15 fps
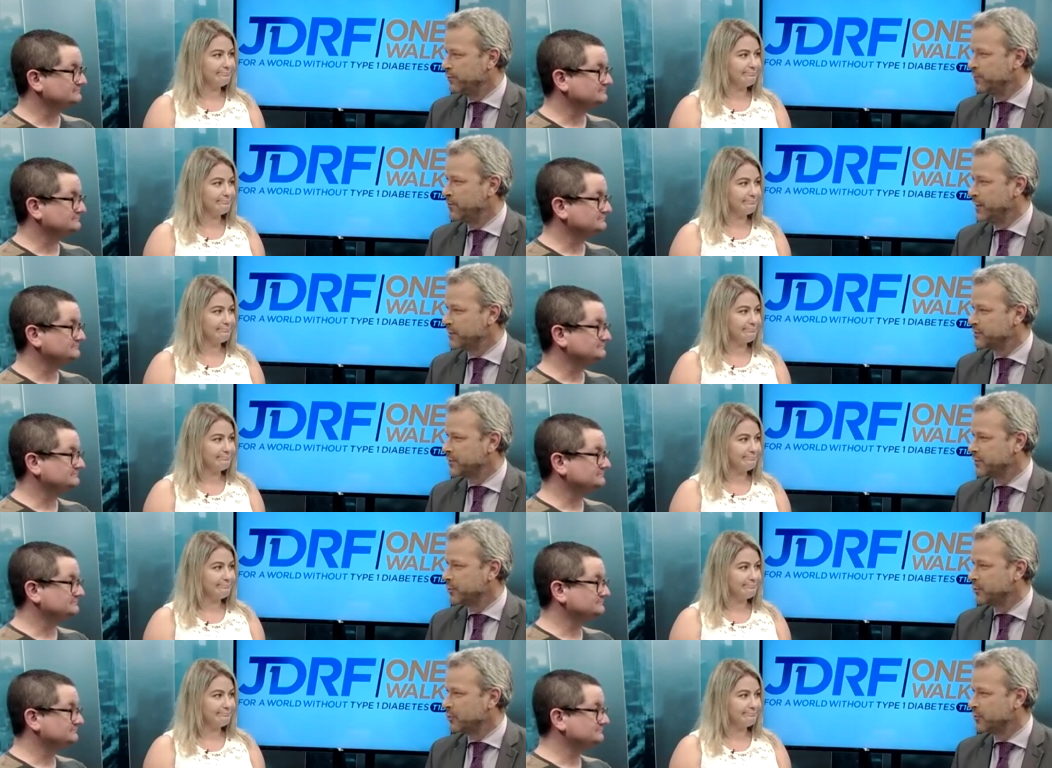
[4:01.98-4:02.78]
Speaker 1: to
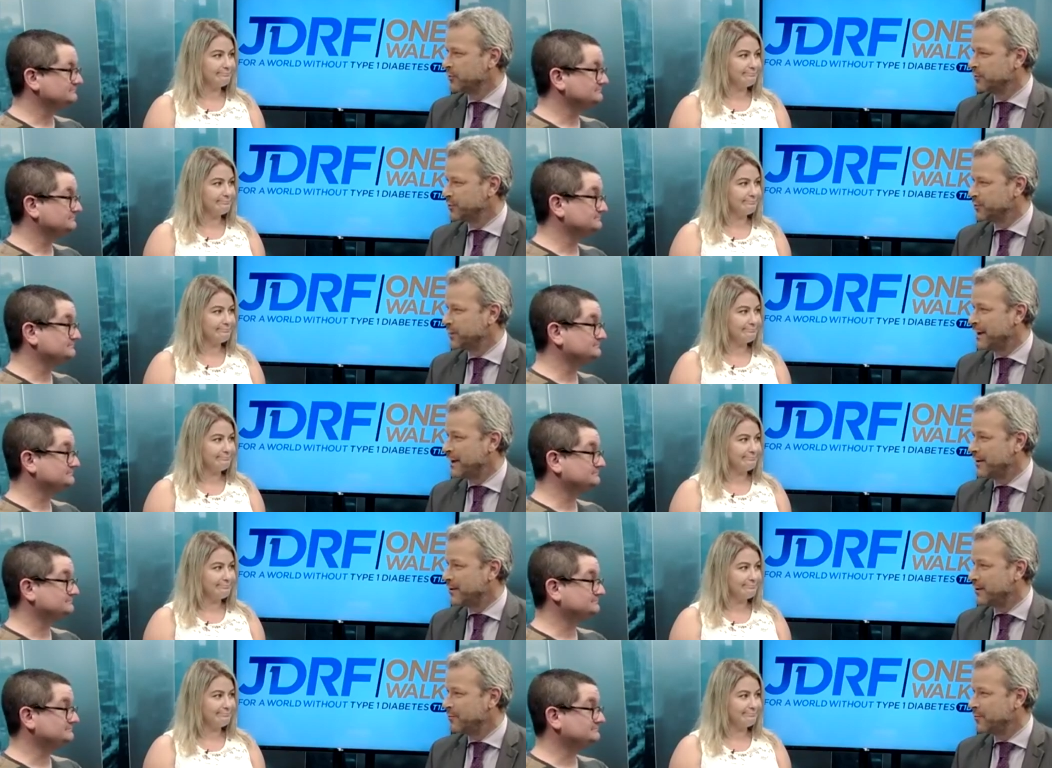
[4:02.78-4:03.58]
mexico or to
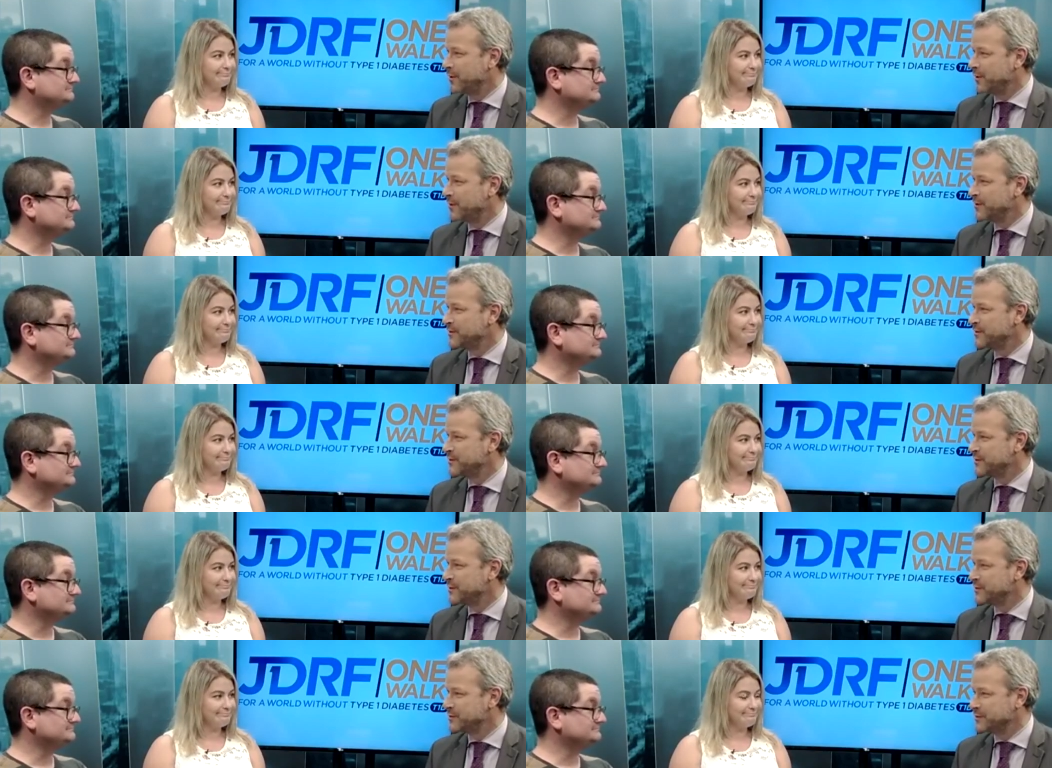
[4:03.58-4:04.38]
canada
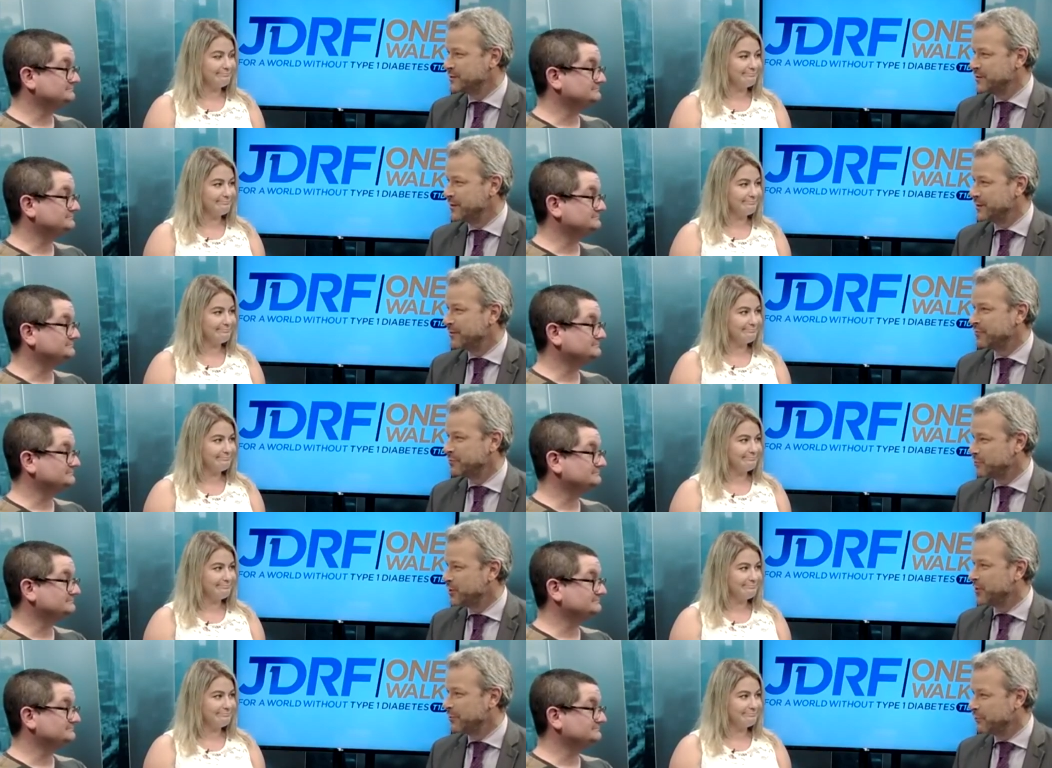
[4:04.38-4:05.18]
because they
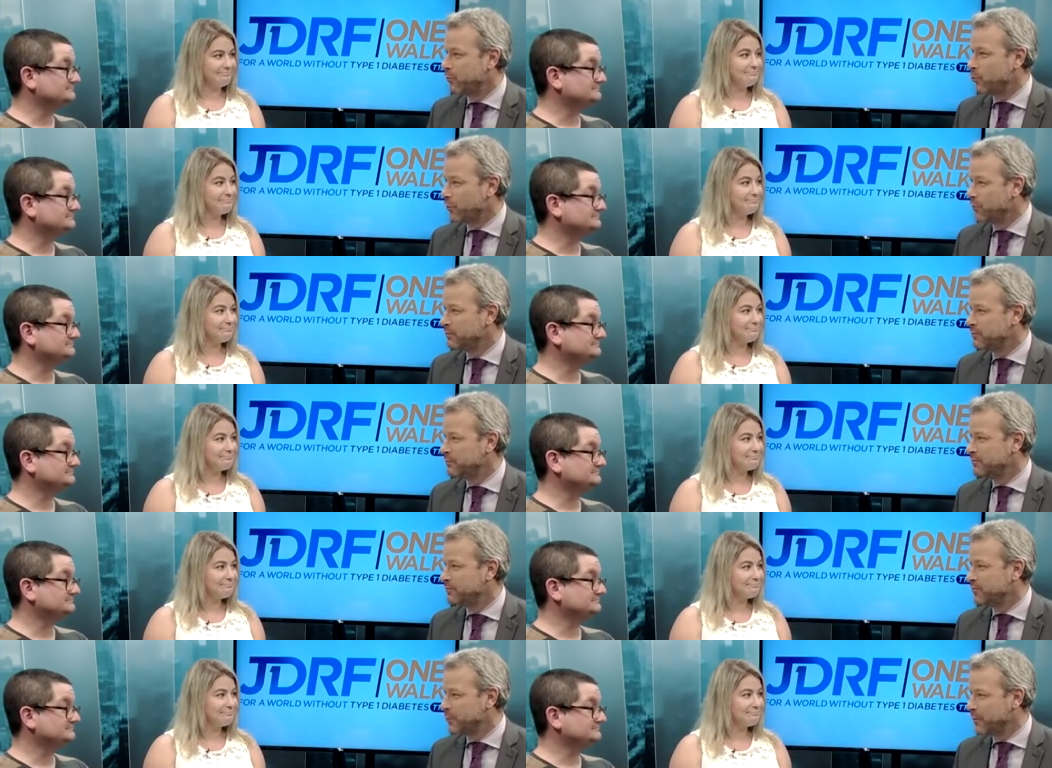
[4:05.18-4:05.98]
can afford
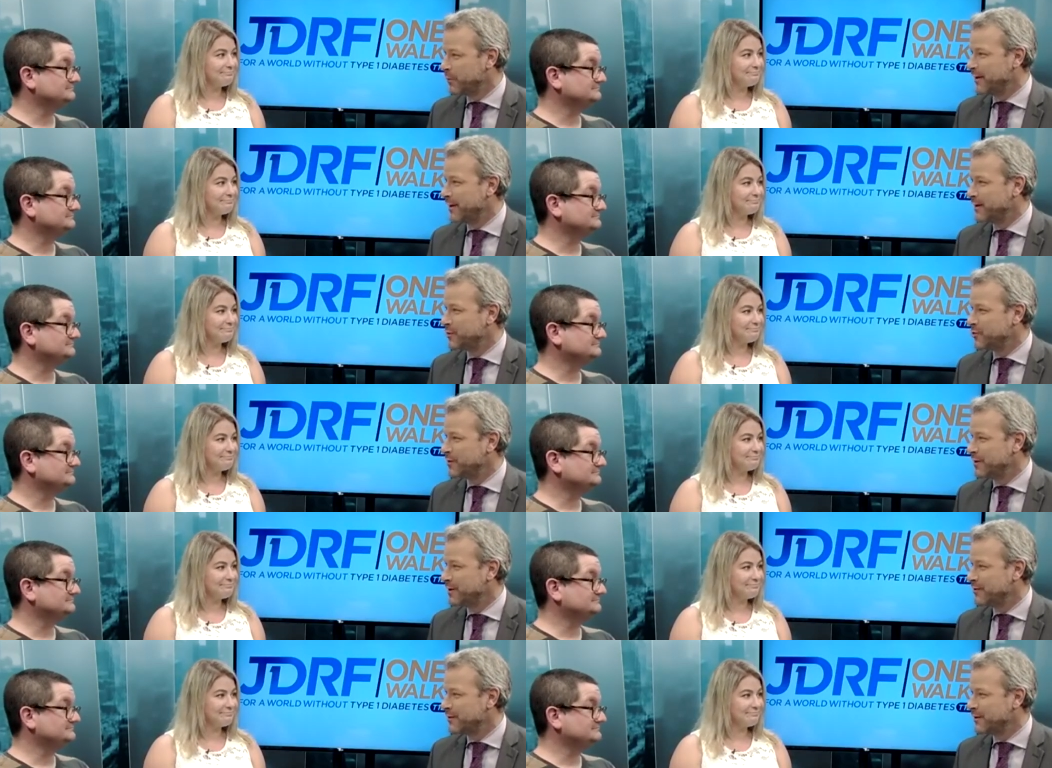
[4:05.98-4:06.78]
their medication
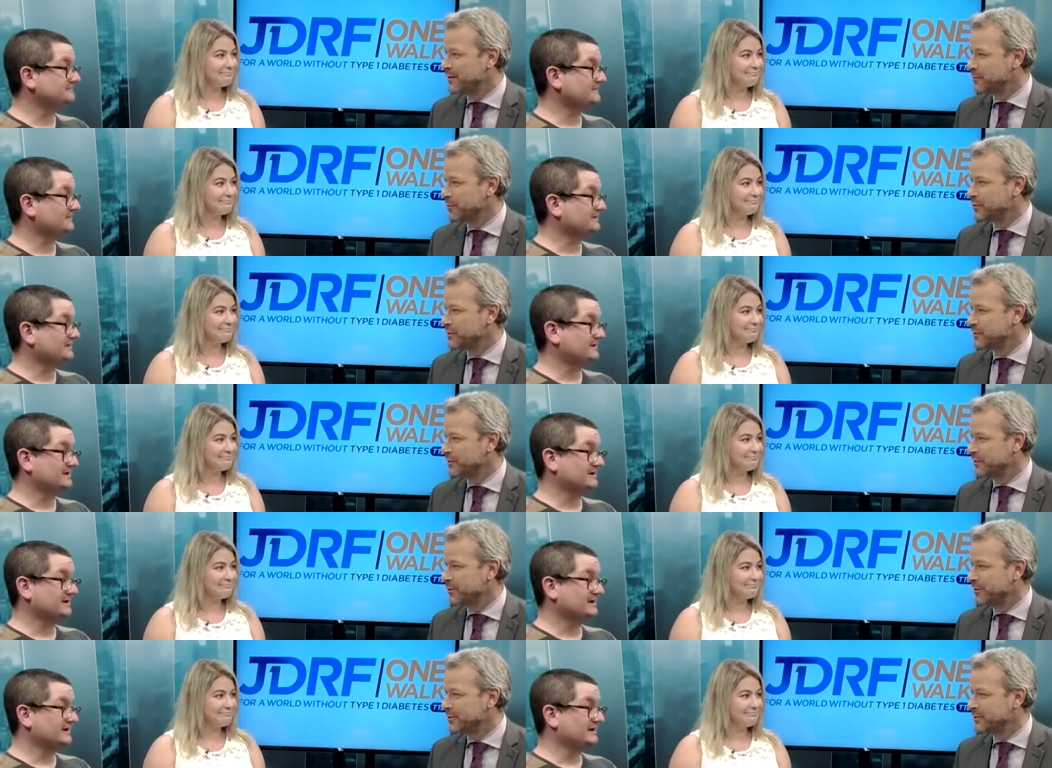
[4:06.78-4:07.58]
there as opposed to
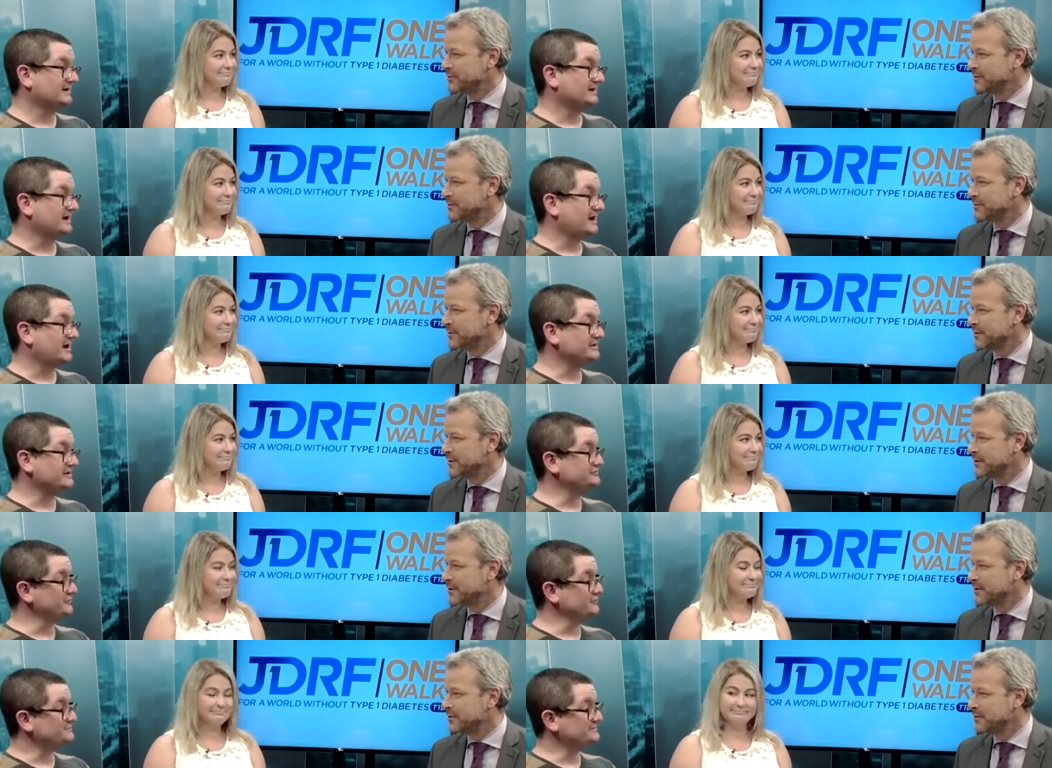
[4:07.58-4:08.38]
living here?
Speaker 2: I
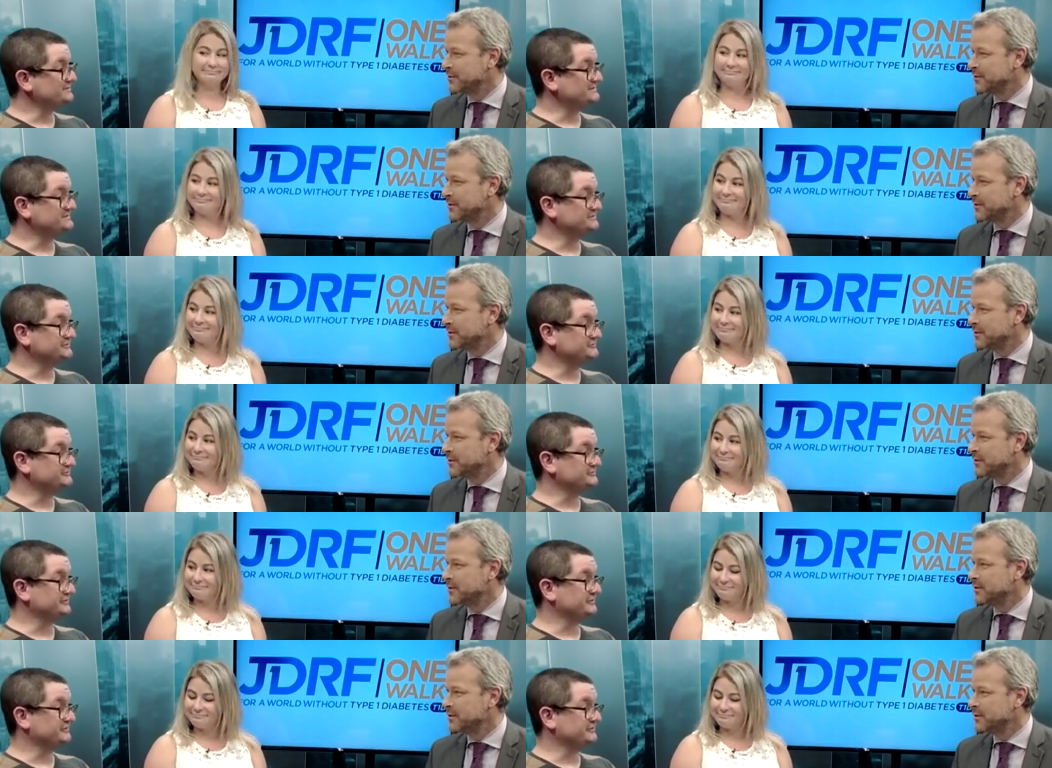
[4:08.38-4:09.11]
don't, but that's an interesting